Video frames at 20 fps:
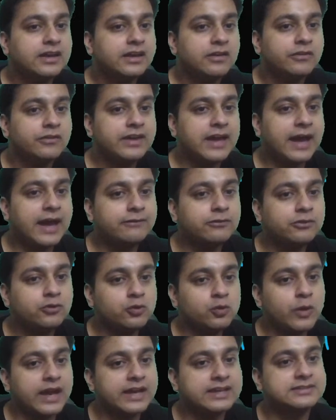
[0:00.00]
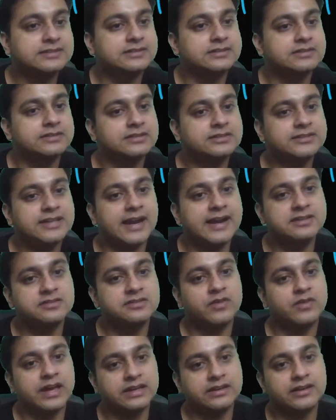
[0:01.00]
we have 2x
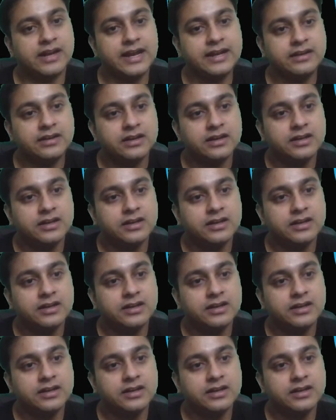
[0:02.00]
satisfying, right?